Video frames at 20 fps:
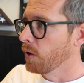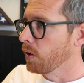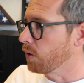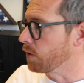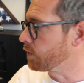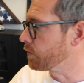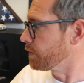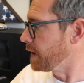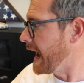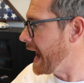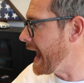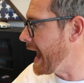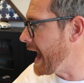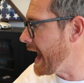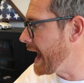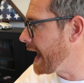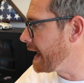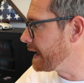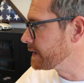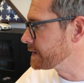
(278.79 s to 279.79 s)
or
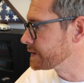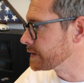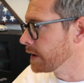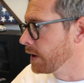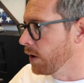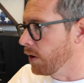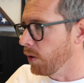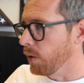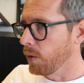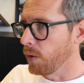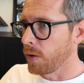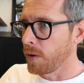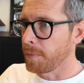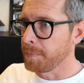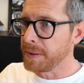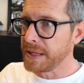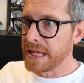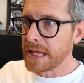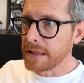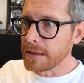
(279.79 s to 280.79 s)
Raz
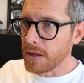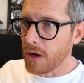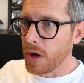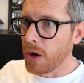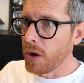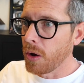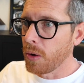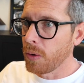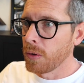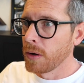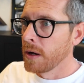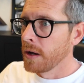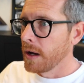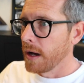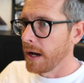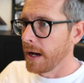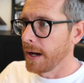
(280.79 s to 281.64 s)
or PLO.